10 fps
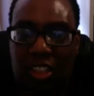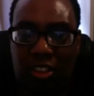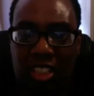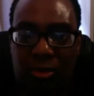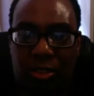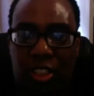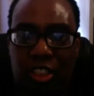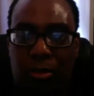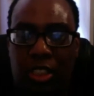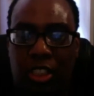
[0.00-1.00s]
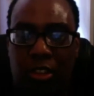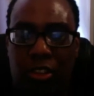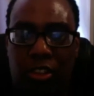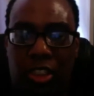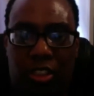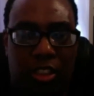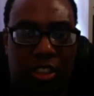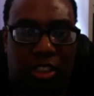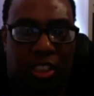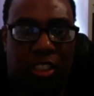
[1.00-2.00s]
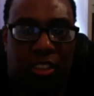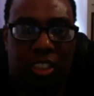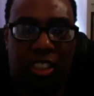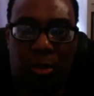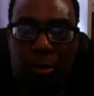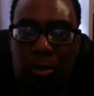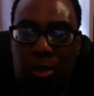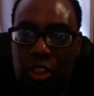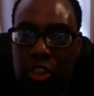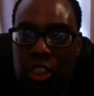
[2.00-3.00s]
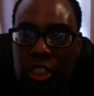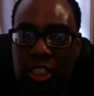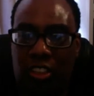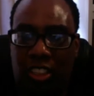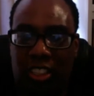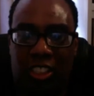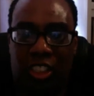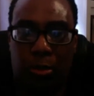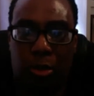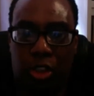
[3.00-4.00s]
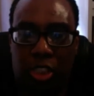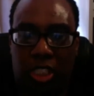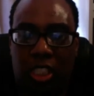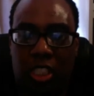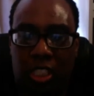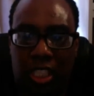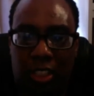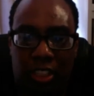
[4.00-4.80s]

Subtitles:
a good time talking to you, meeting you. You know, learn more about you. You know, and I support you.